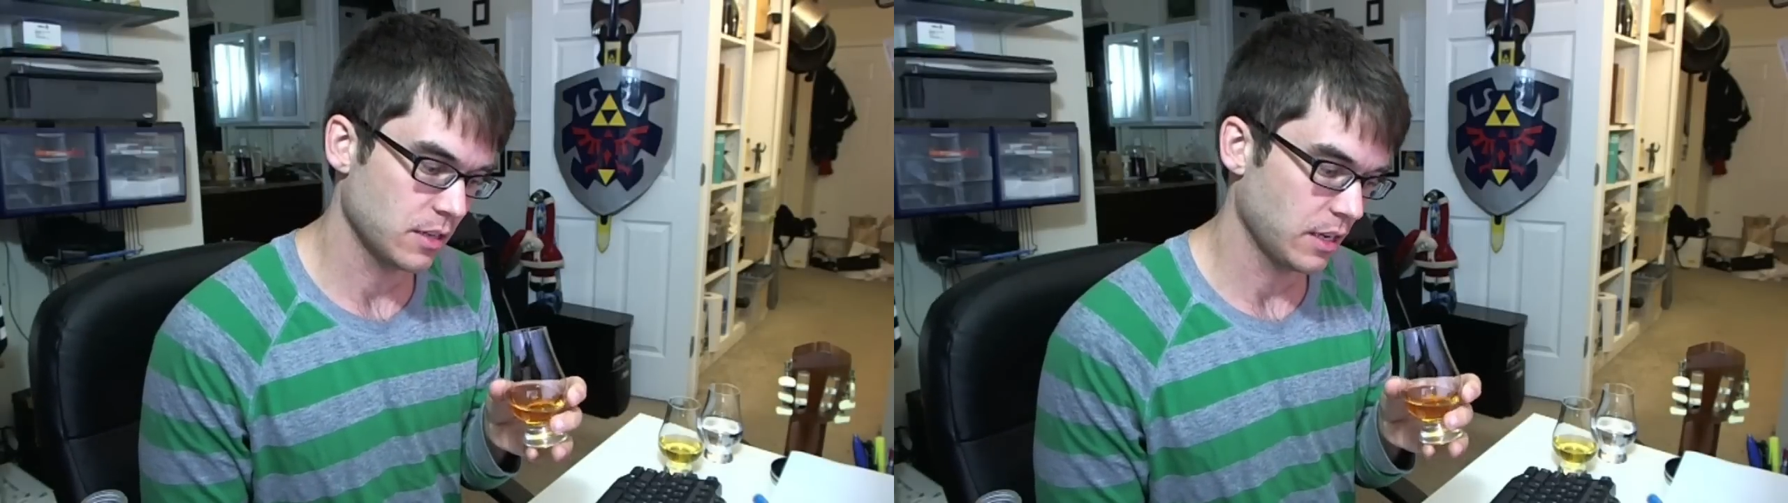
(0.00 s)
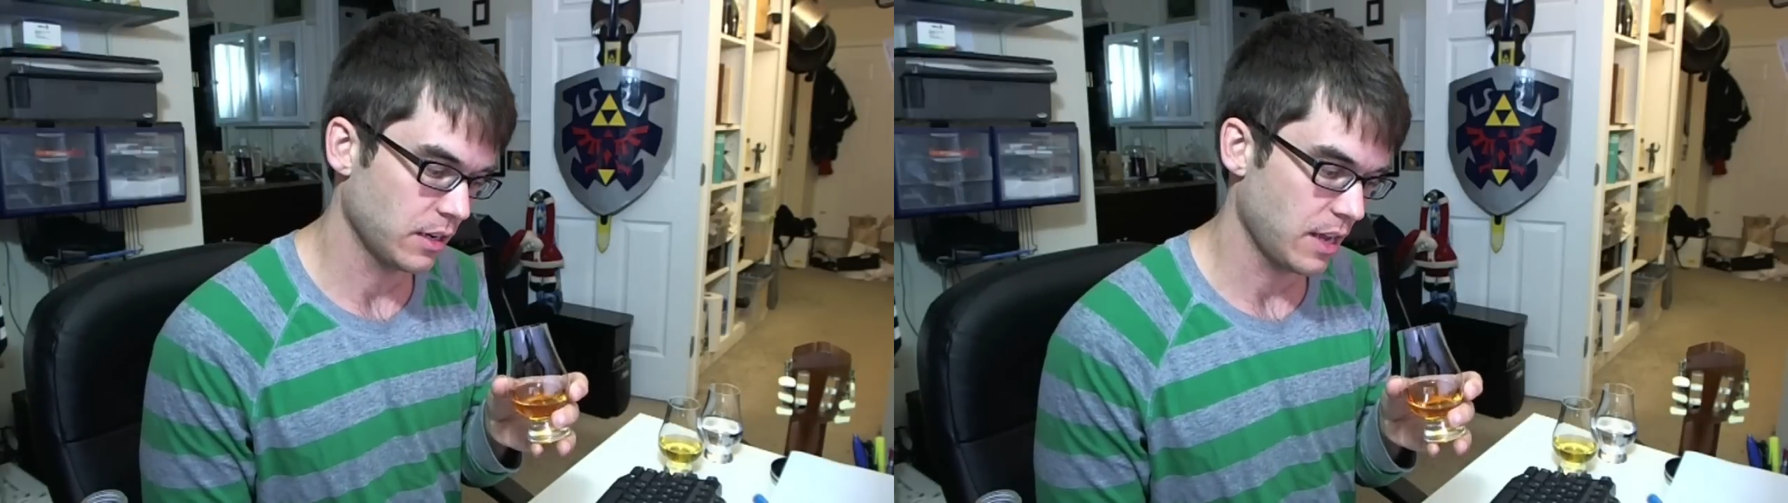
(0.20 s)

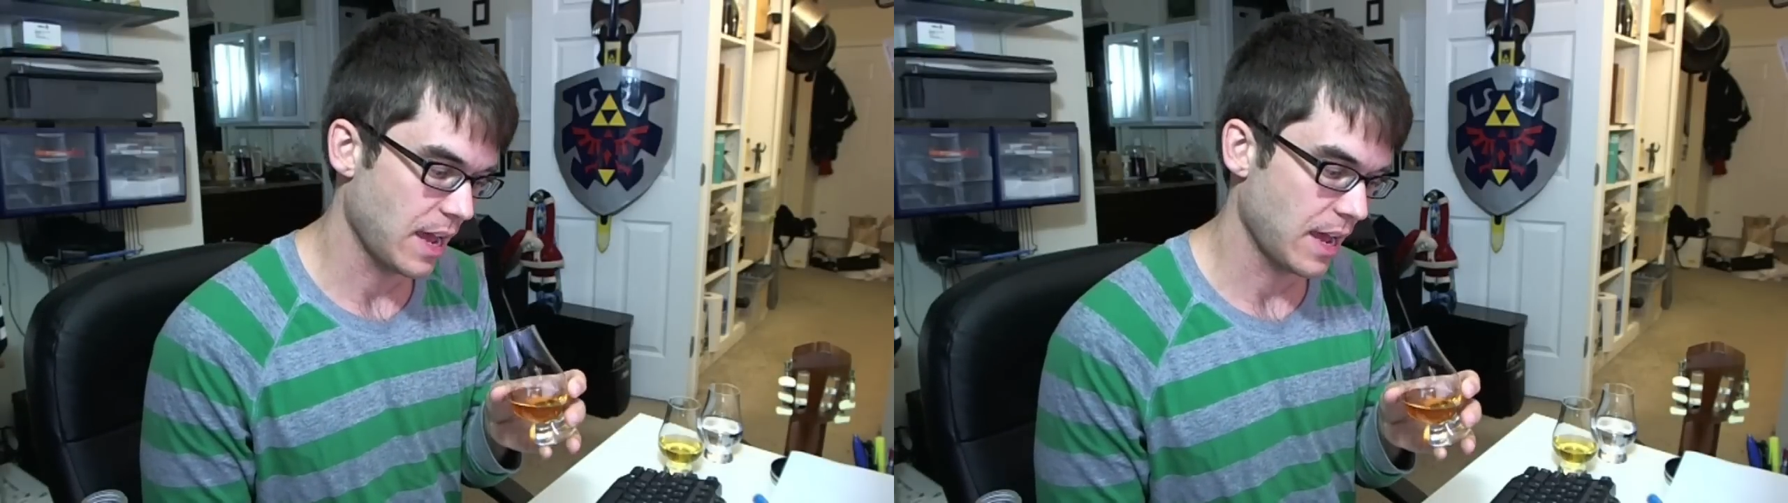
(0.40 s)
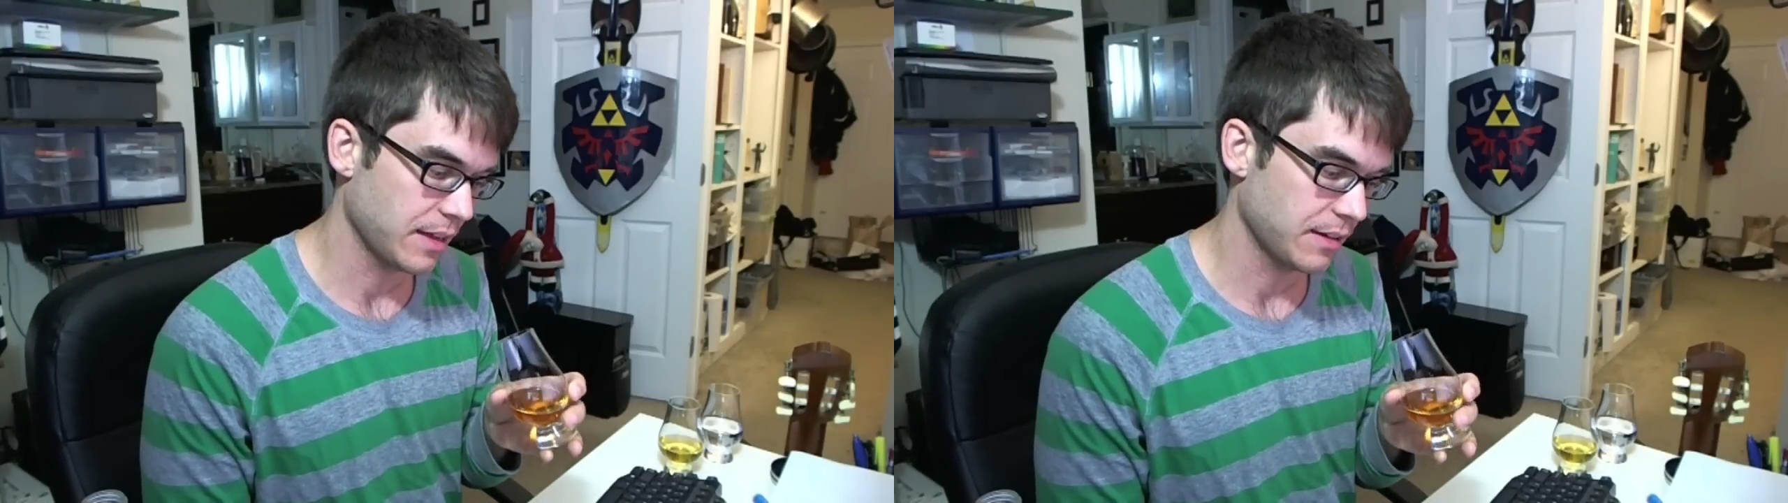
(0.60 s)
and
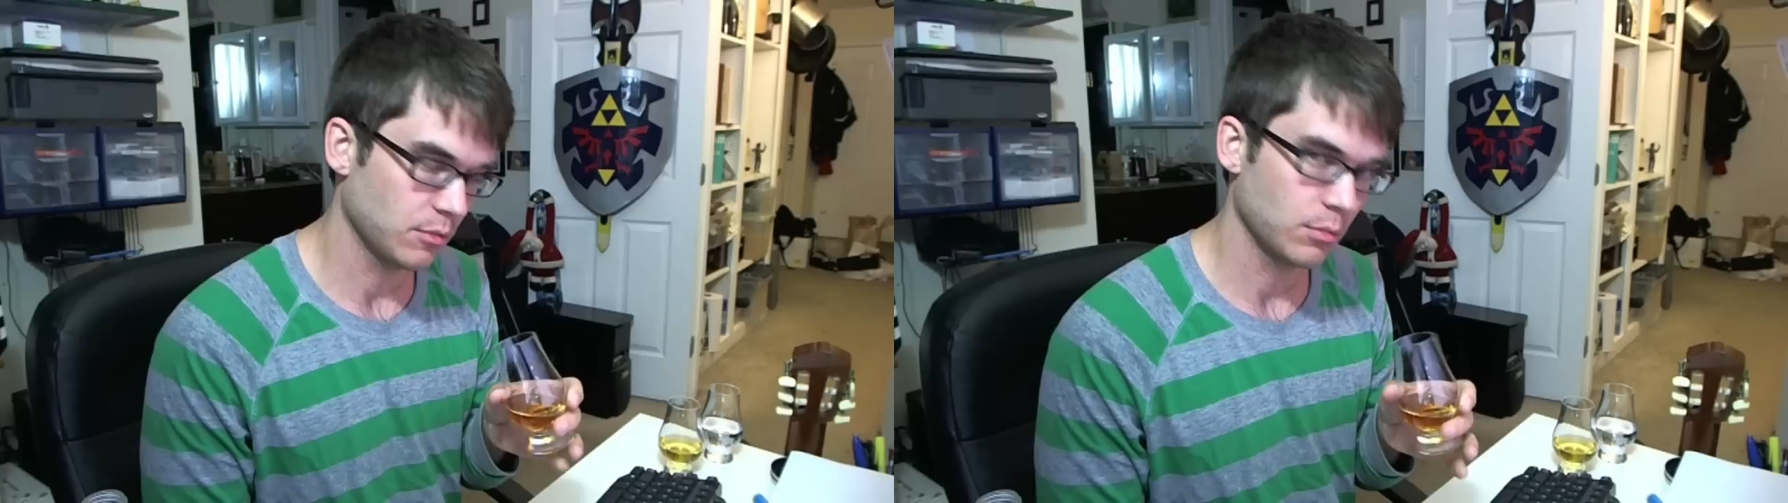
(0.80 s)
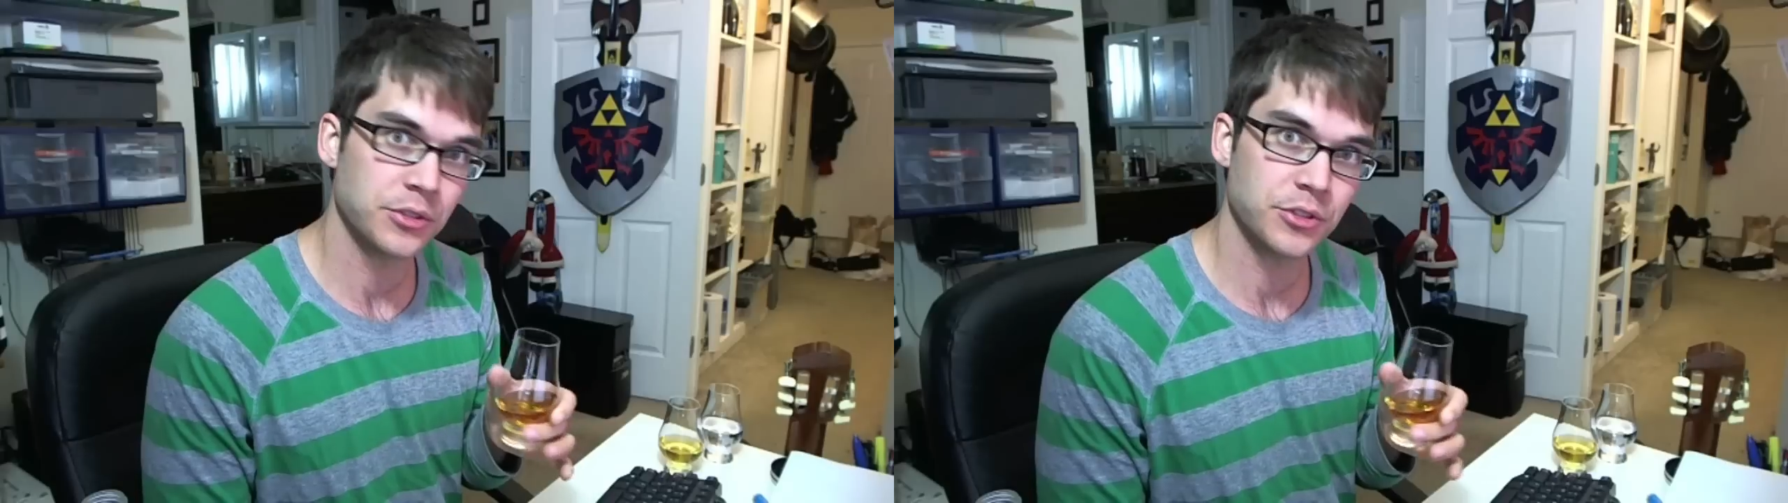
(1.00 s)
add a
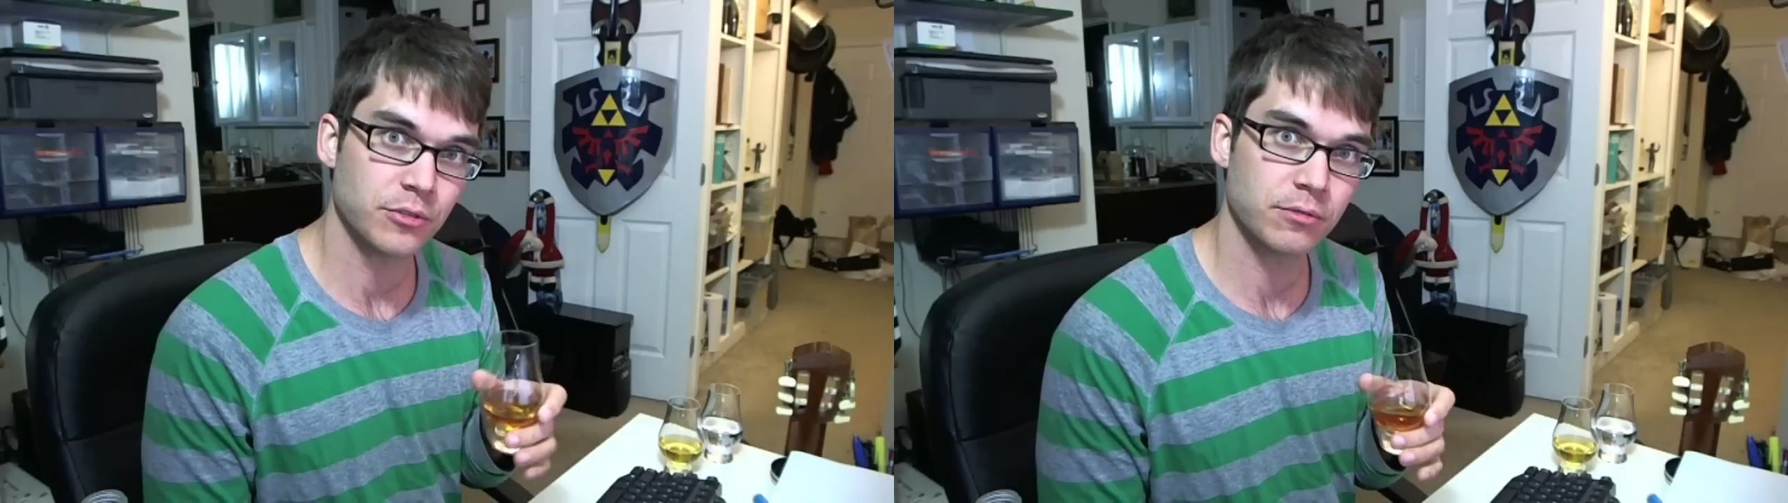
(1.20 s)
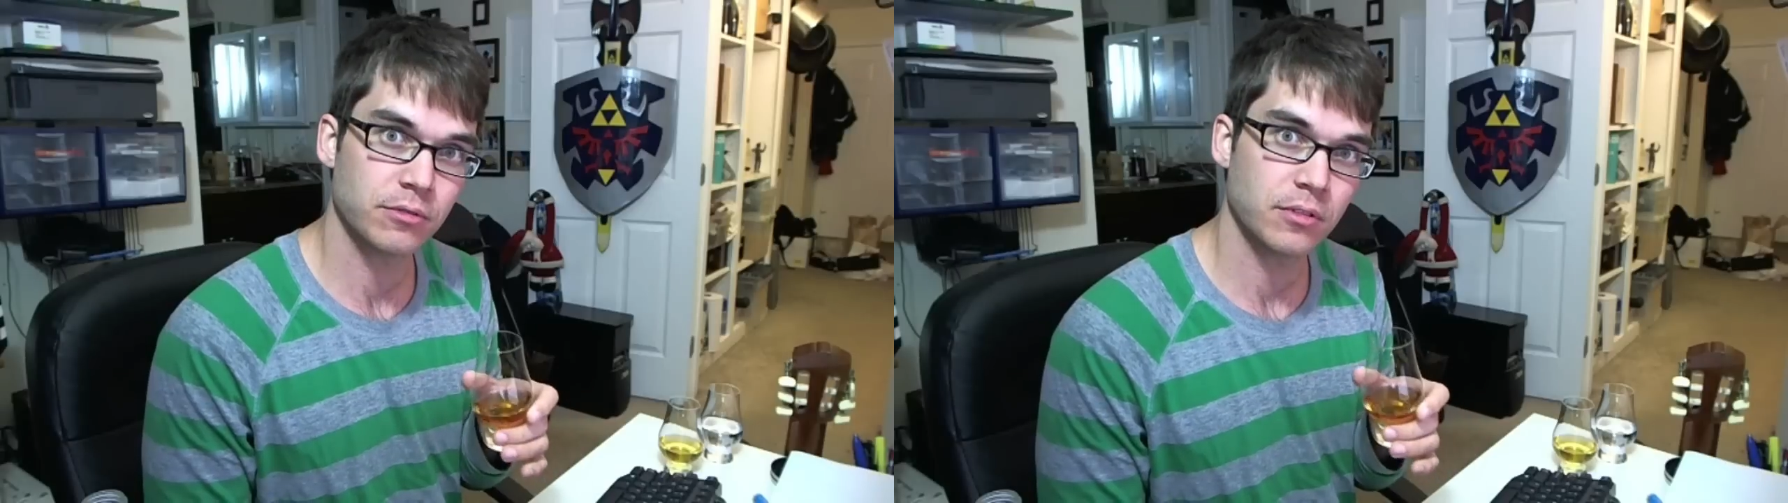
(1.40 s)
bunch of